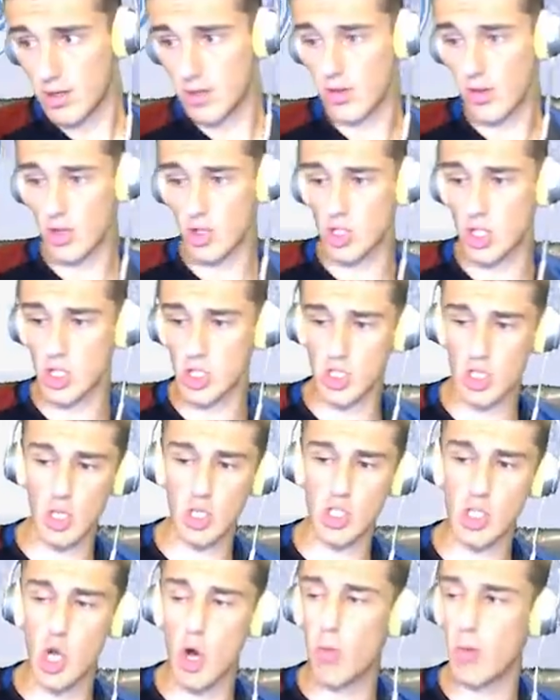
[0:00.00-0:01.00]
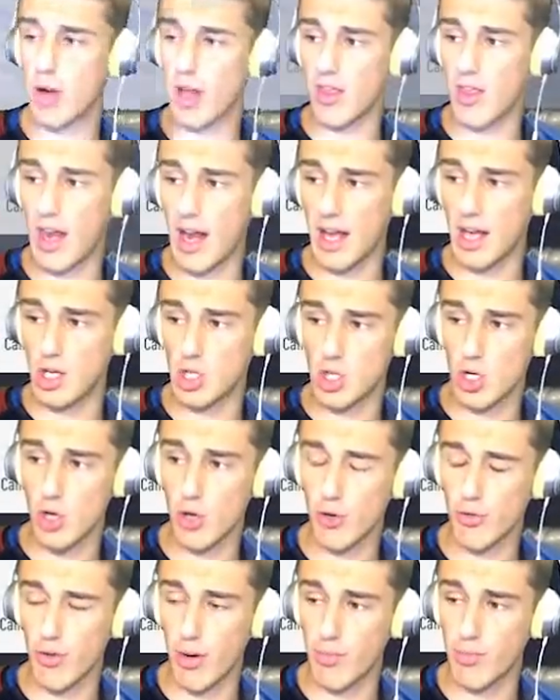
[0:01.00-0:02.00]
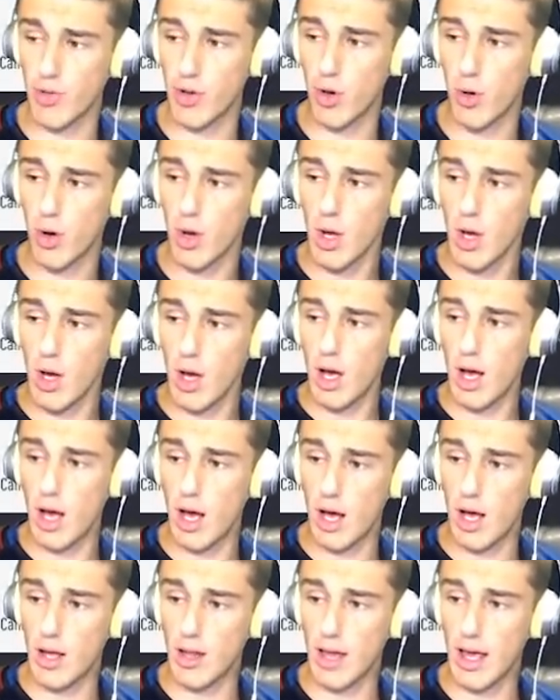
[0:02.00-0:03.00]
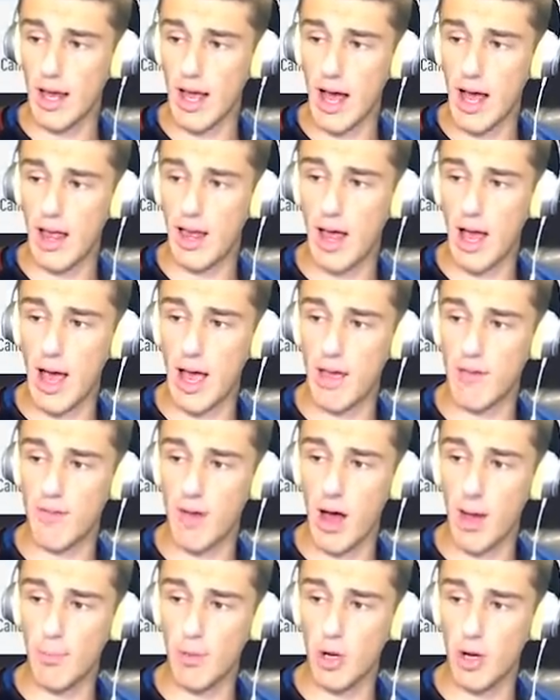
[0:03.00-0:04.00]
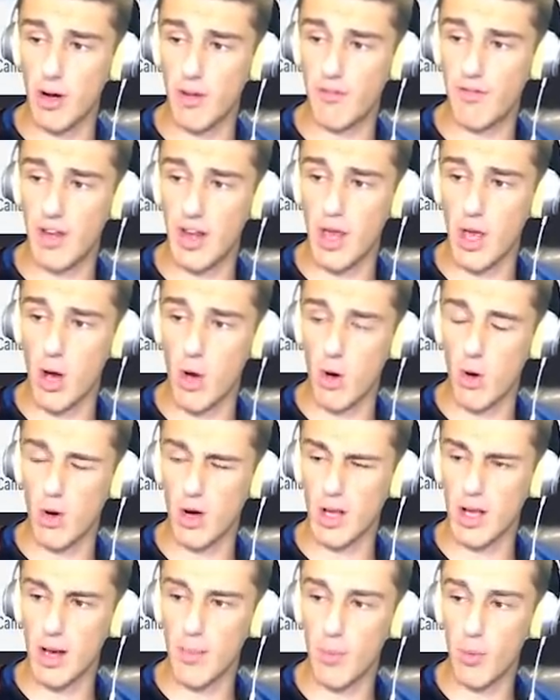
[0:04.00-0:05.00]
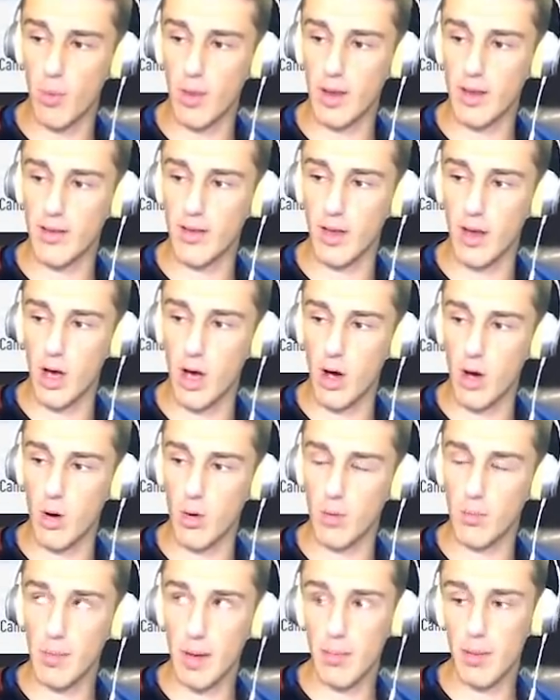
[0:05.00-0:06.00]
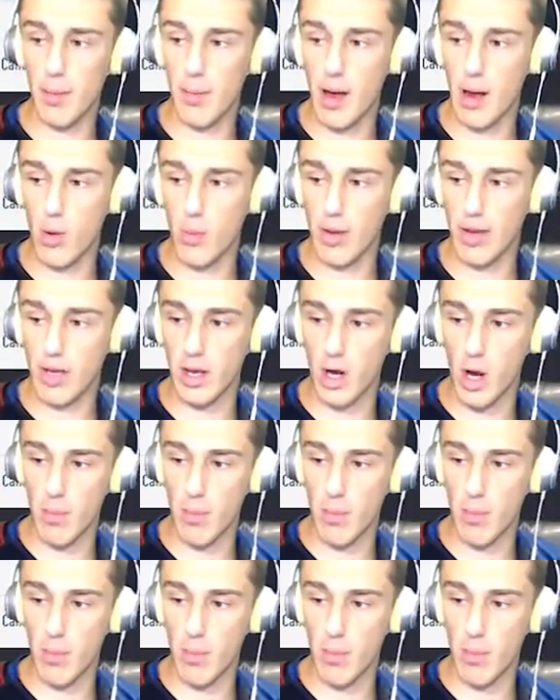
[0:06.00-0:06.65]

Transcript: there's there's so many that I could choose from too. Uh, like I I uploaded a video a couple weeks ago, maybe about a week ago,